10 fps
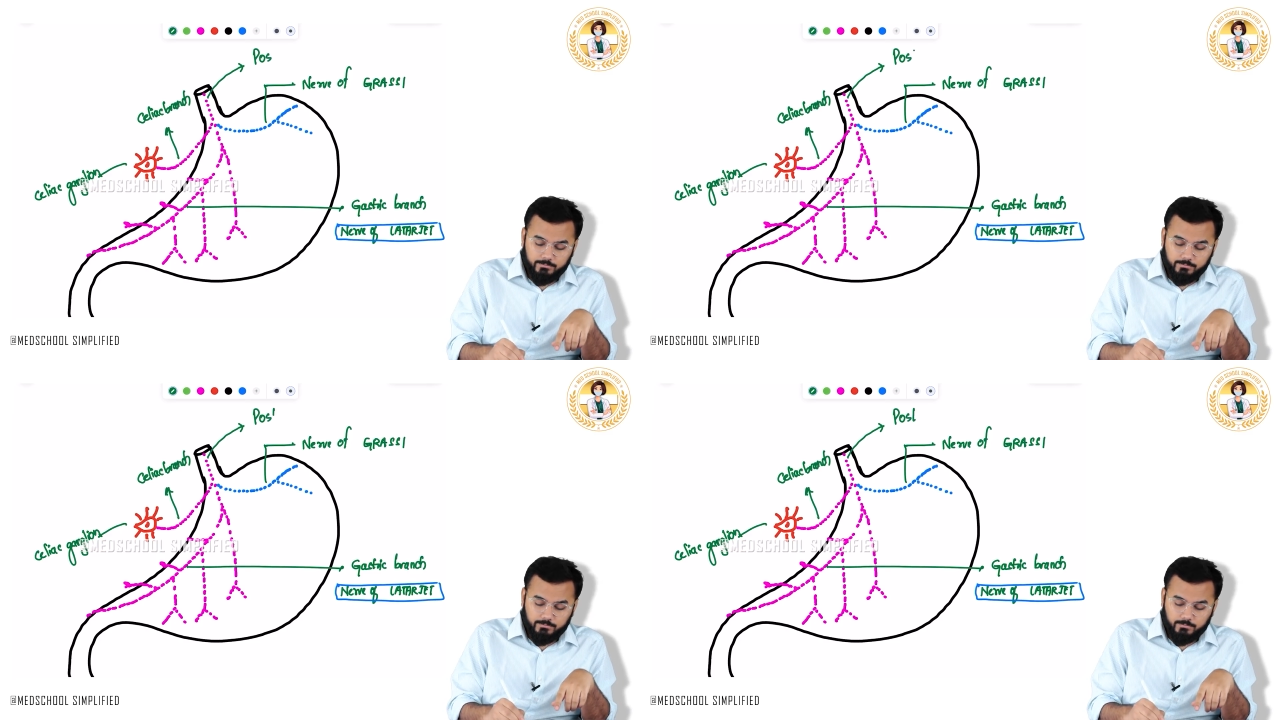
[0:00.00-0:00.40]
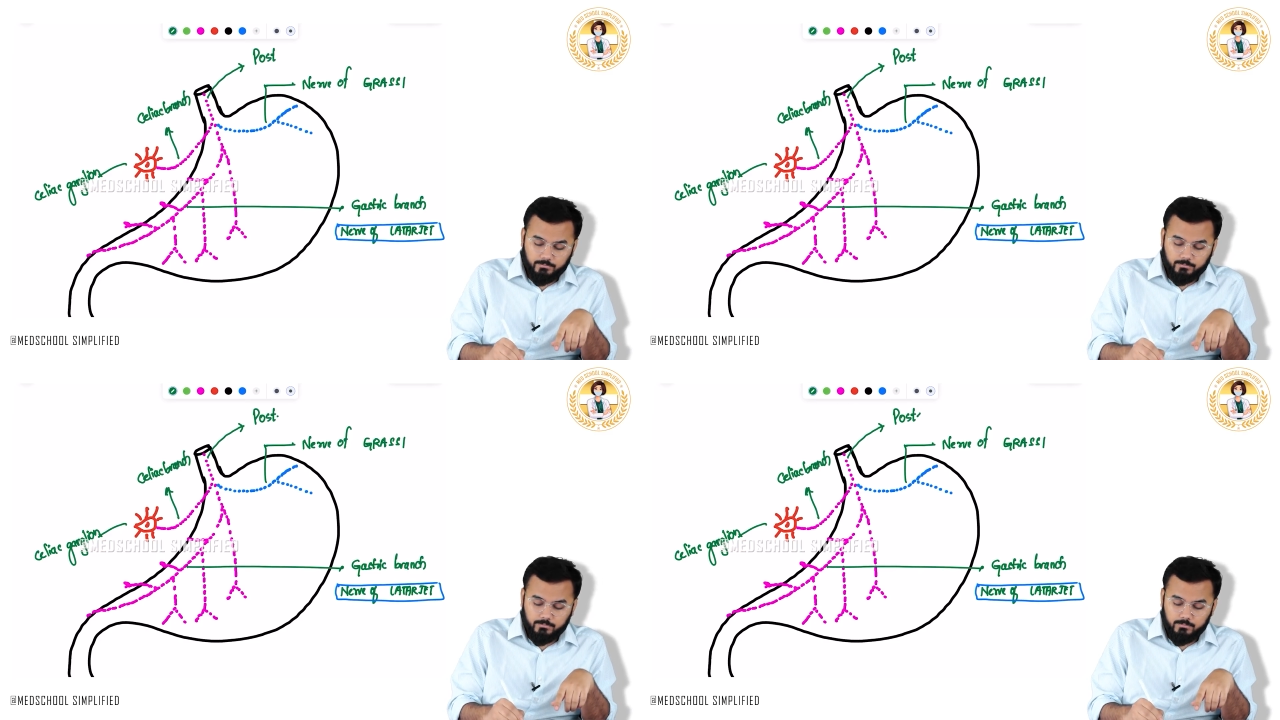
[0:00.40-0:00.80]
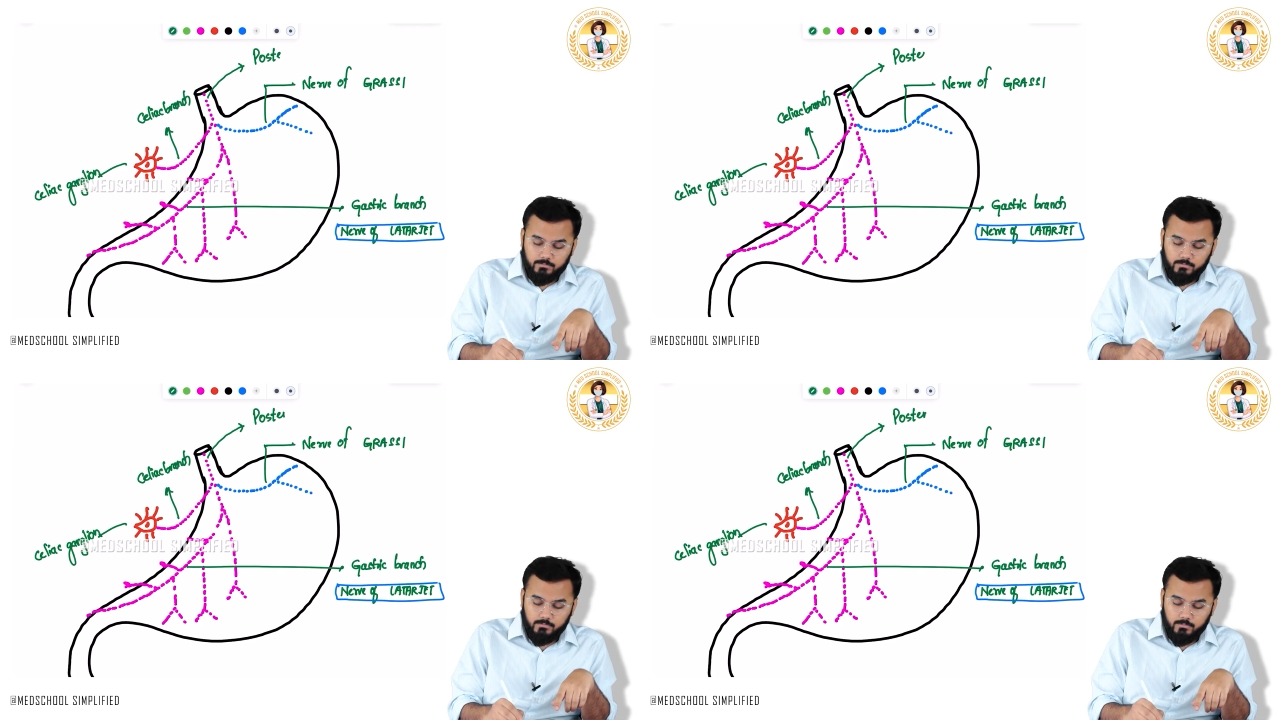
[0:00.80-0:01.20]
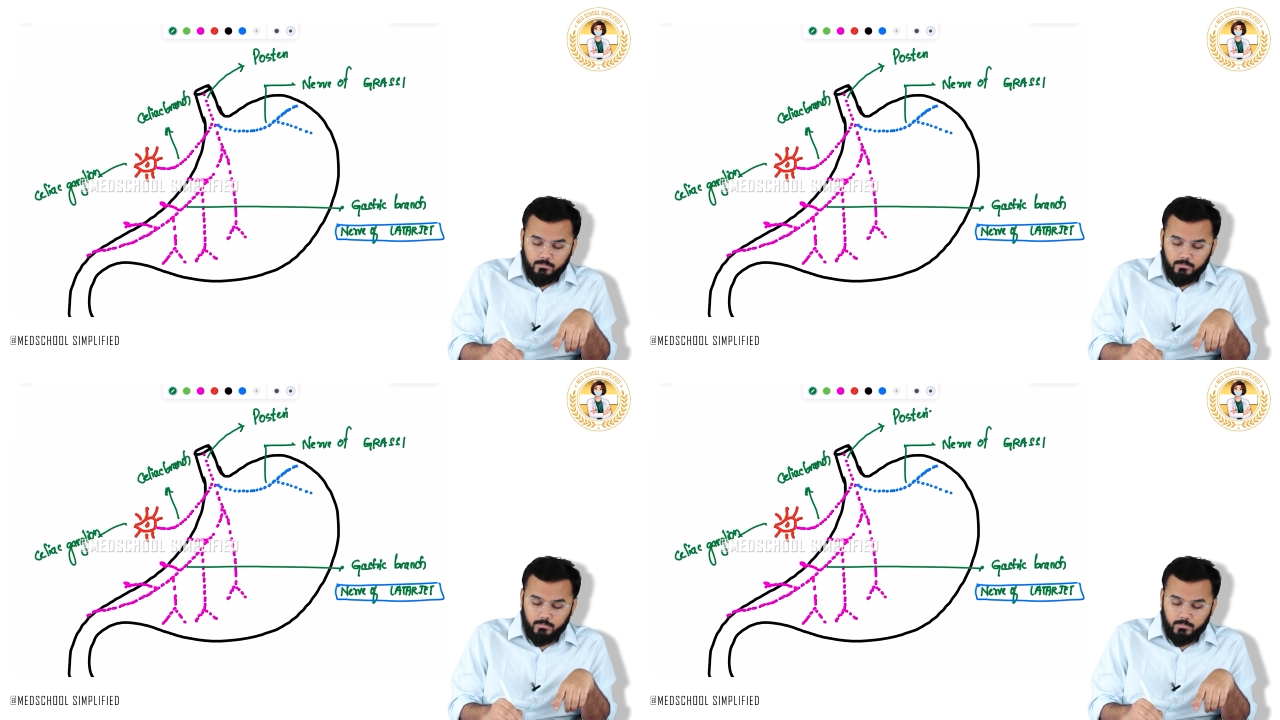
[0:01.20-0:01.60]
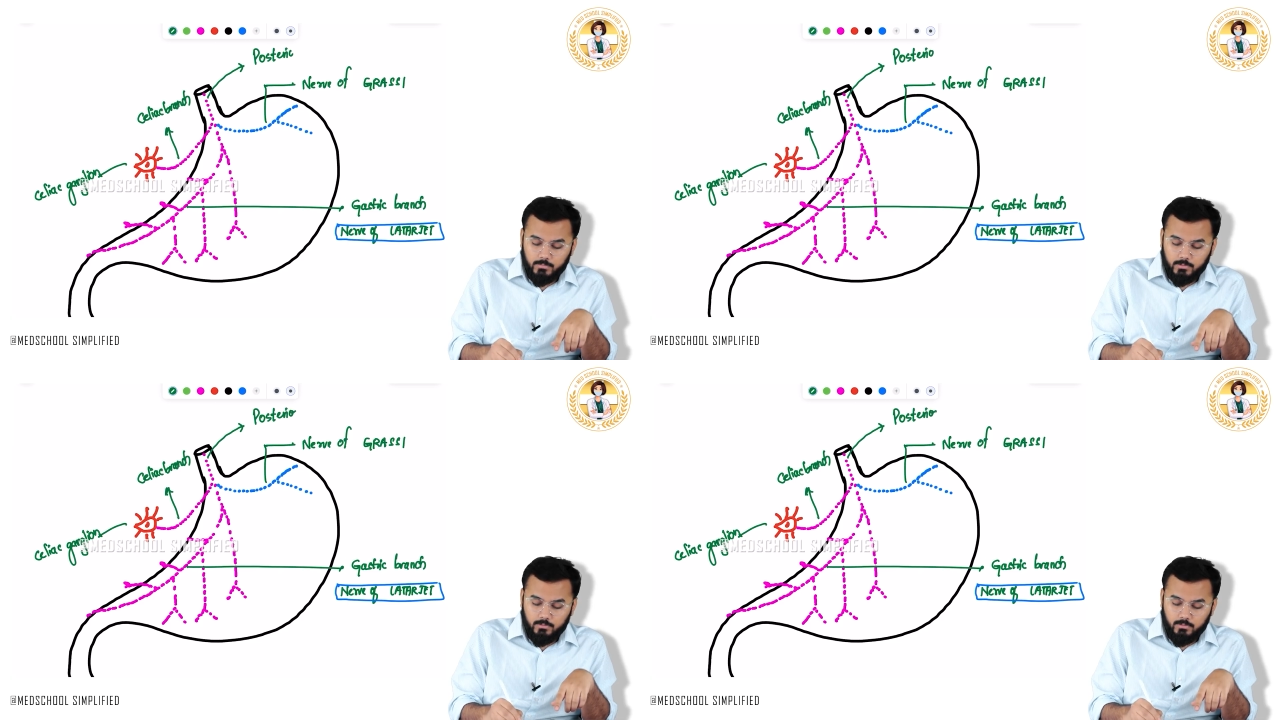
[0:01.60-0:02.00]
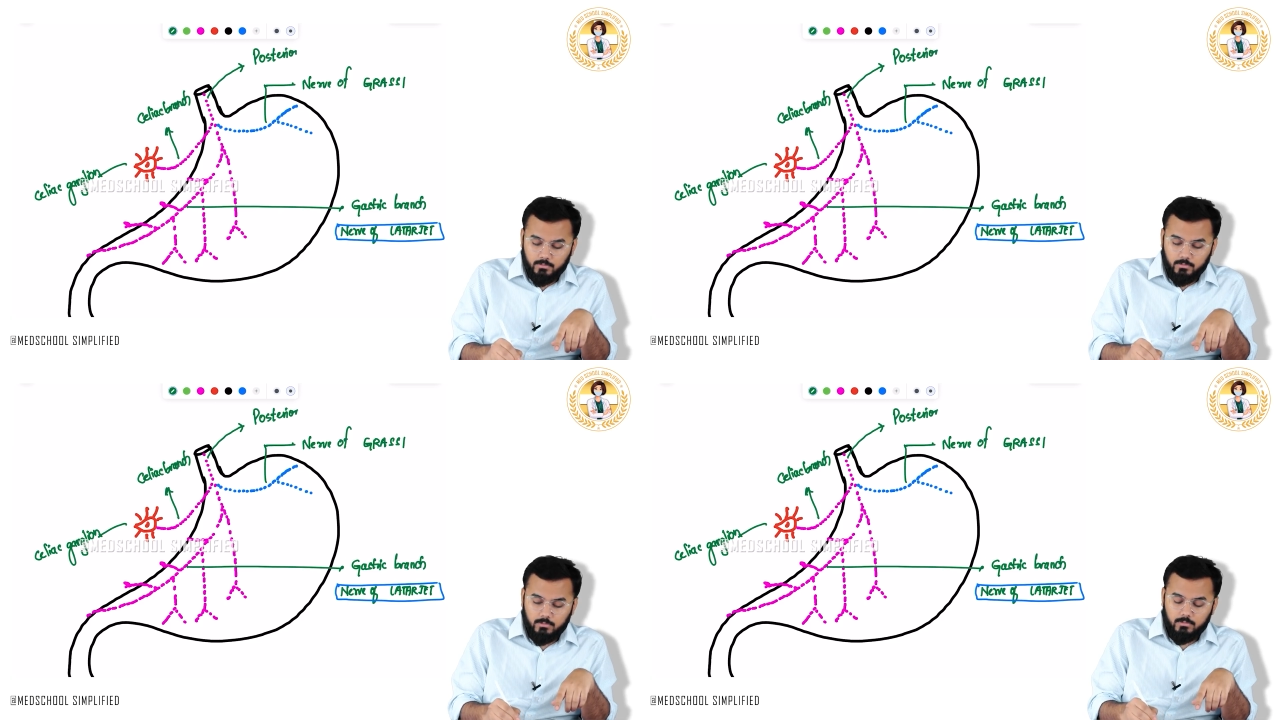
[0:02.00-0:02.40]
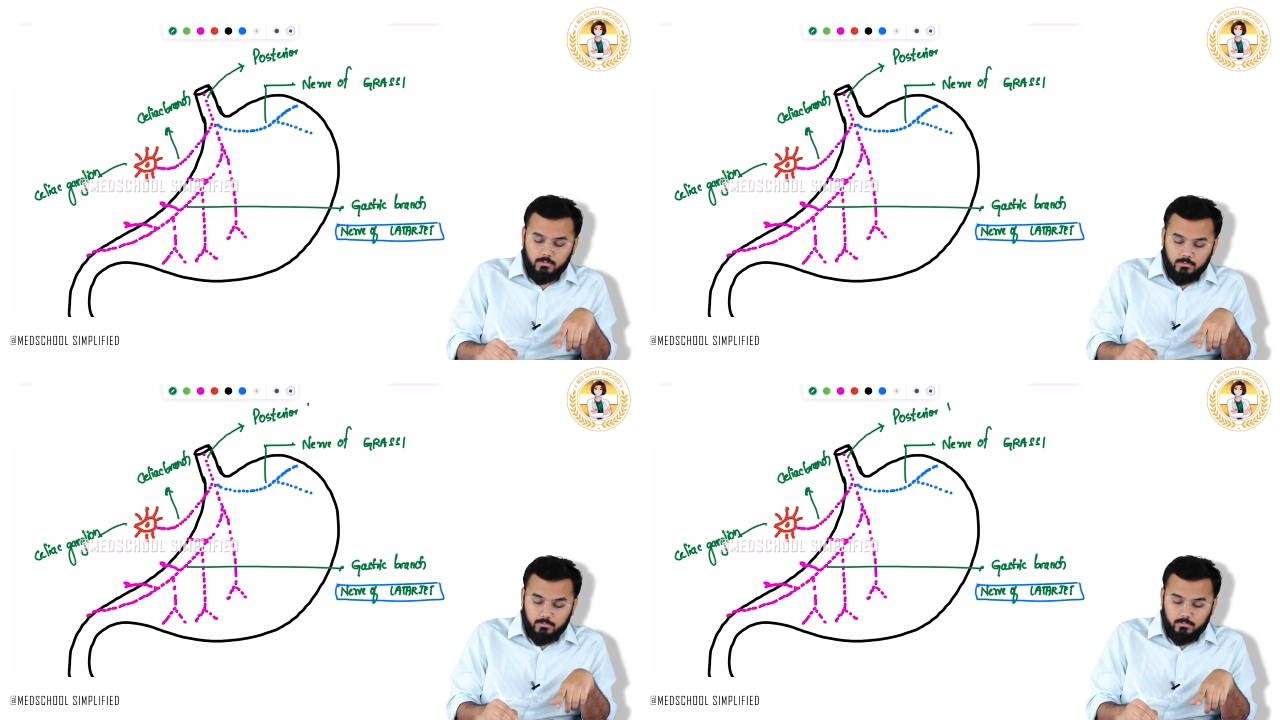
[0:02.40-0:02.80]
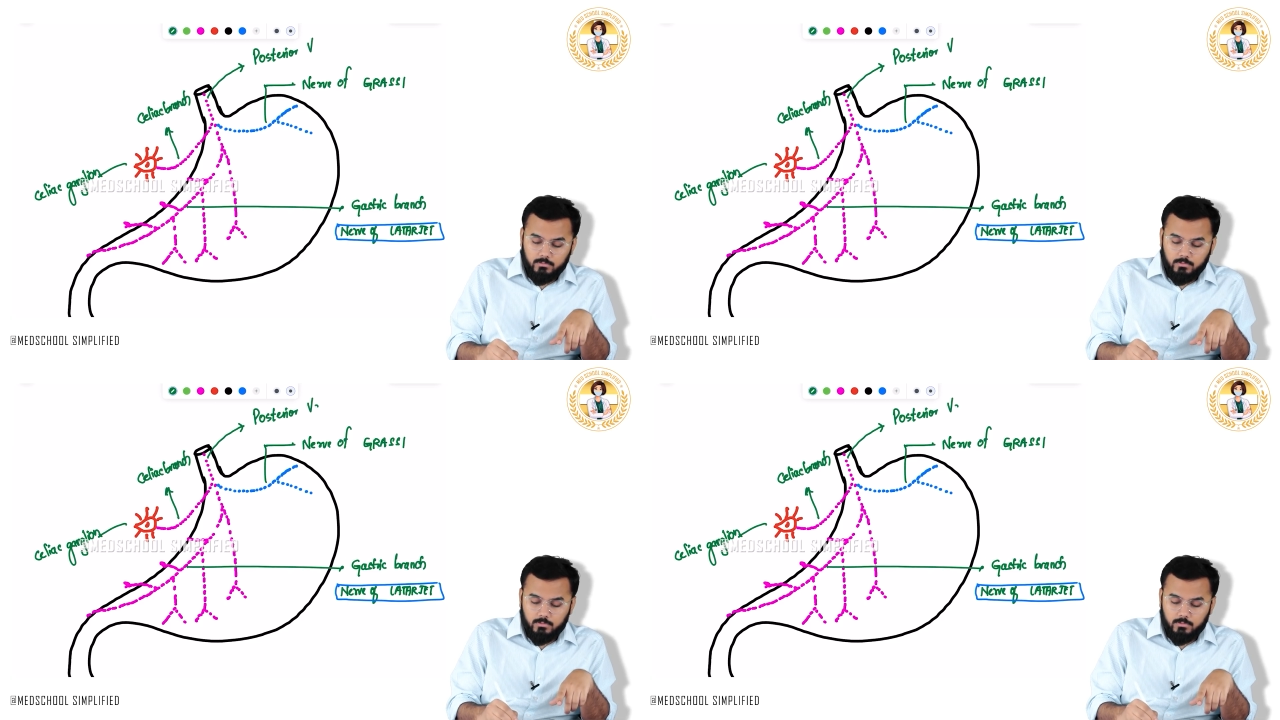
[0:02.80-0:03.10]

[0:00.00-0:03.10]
[no speech]